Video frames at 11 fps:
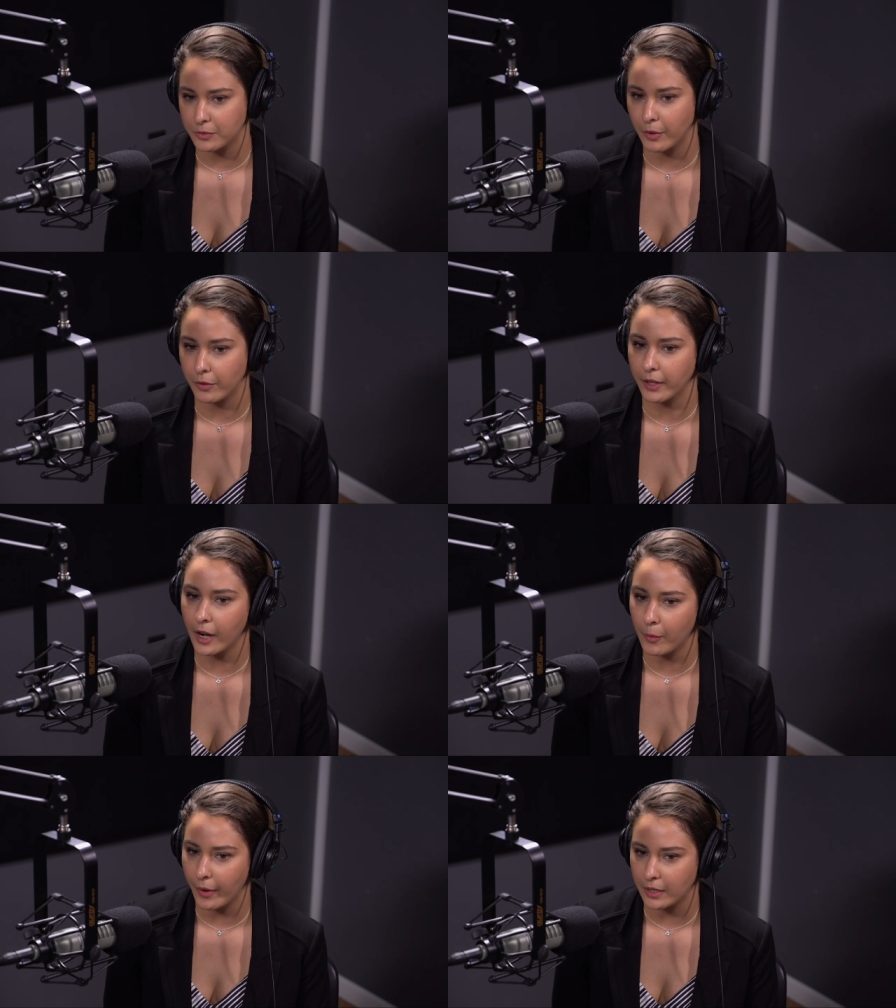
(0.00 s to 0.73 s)
both
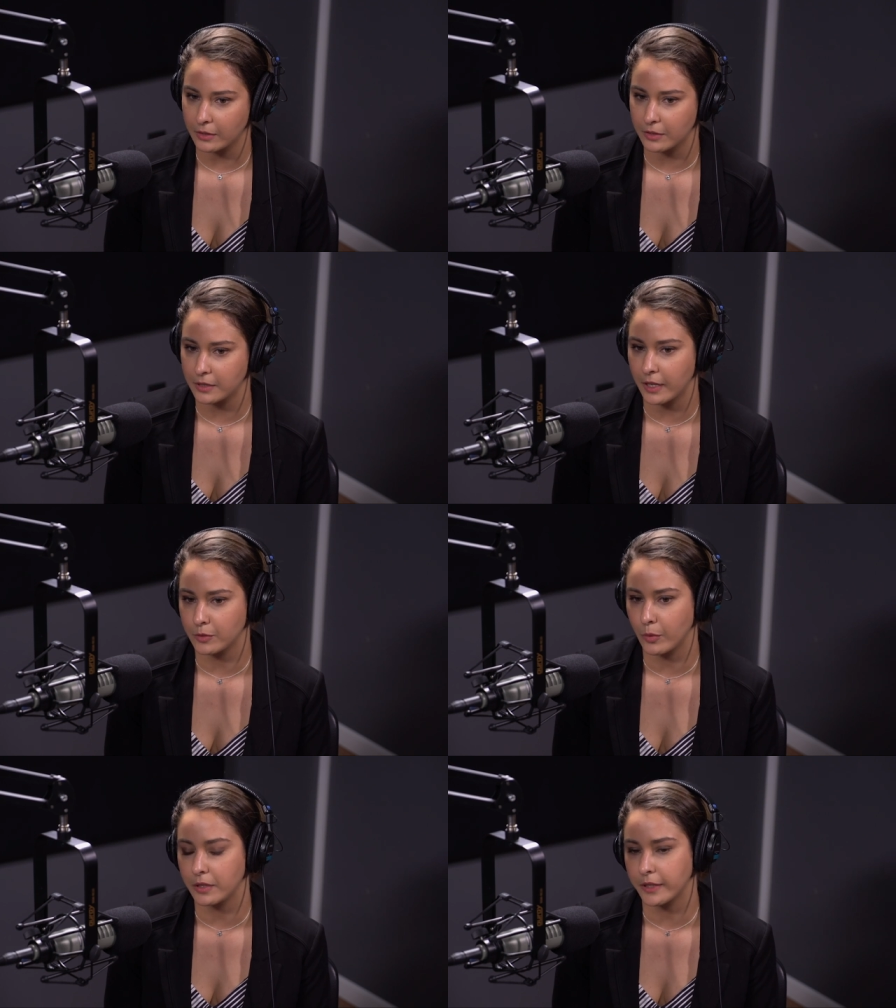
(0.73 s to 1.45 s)
chiropractors
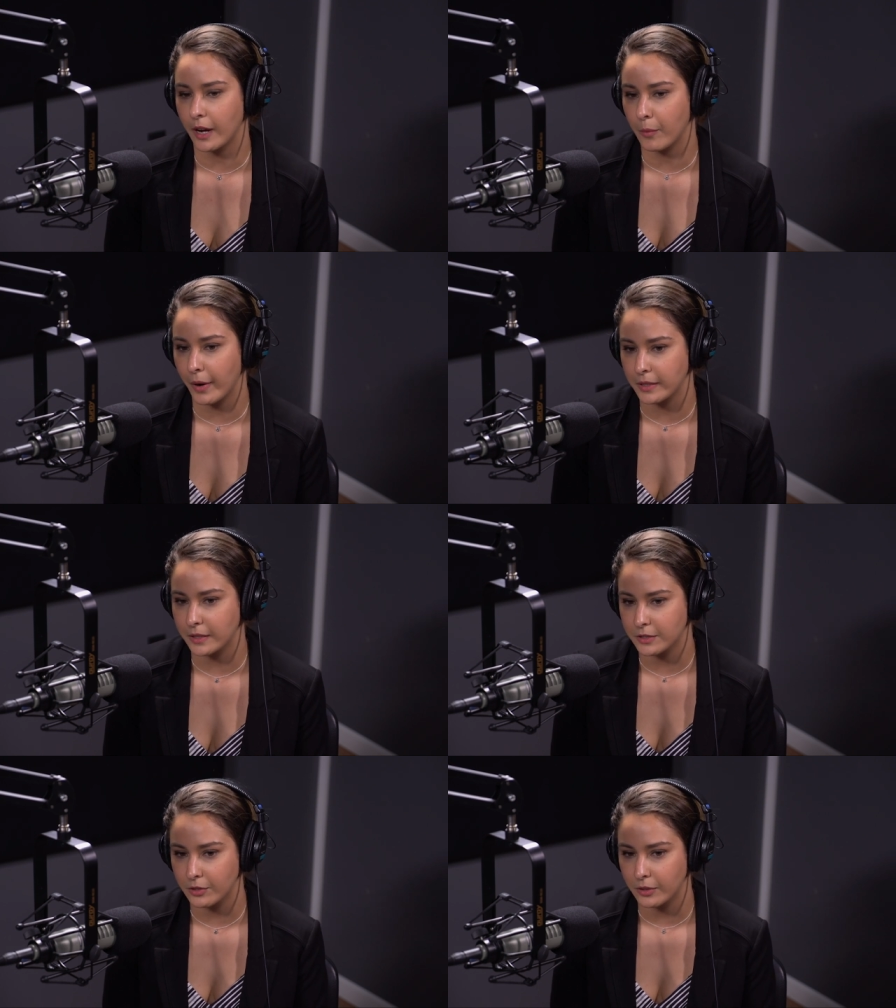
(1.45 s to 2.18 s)
as well as
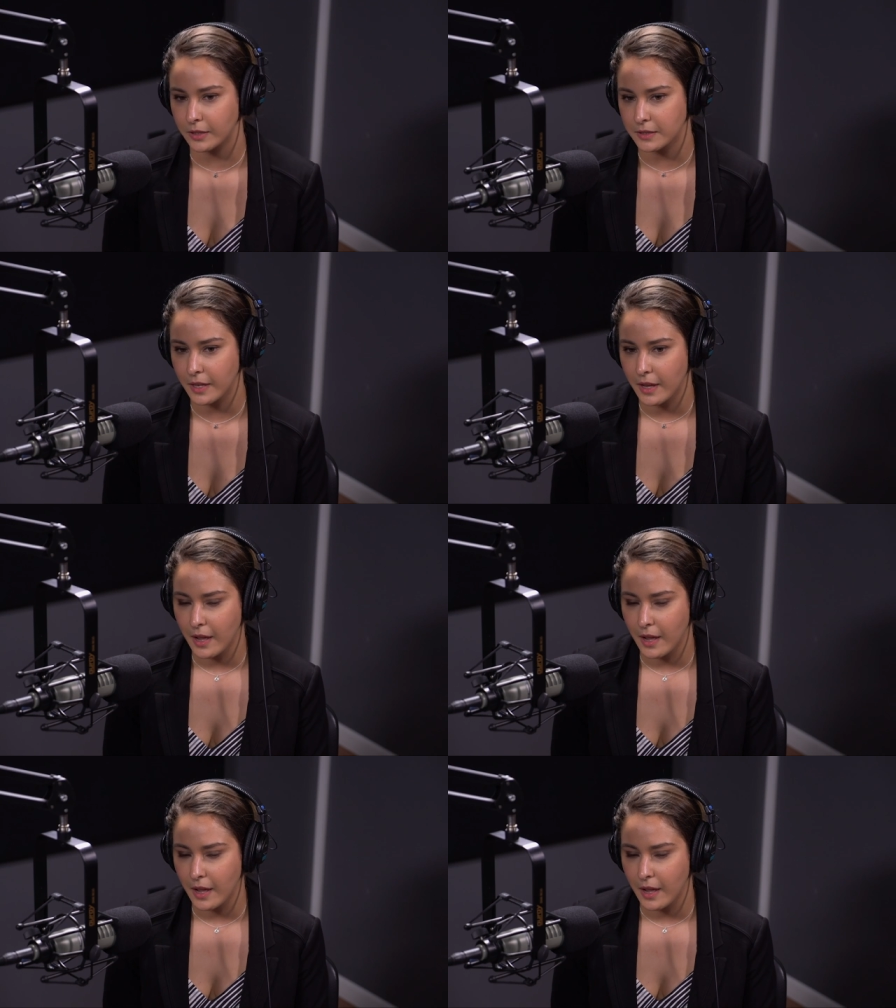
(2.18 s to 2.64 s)
chiropractic students,